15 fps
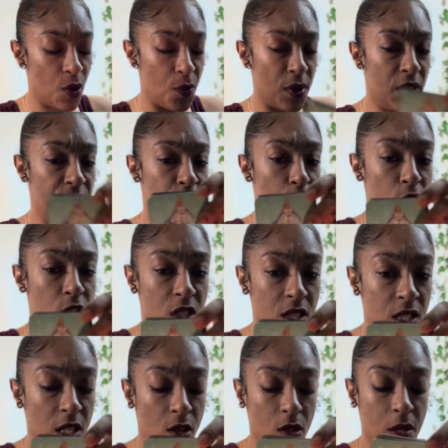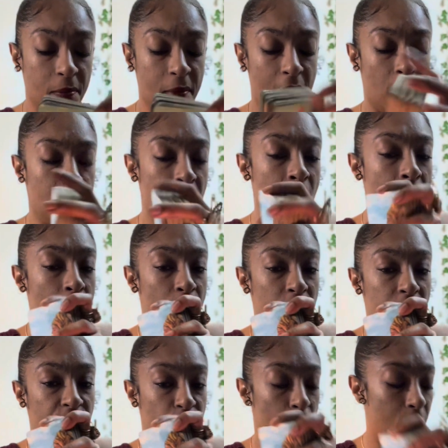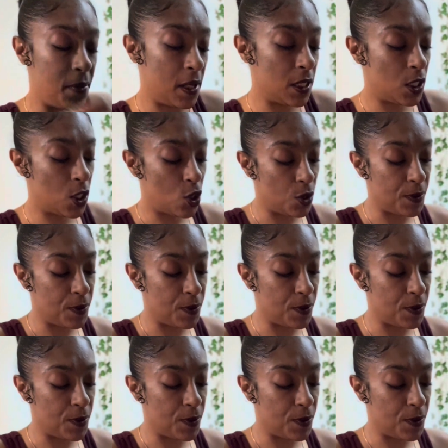of Fortune is here on the bottom with the Four of Pentacles.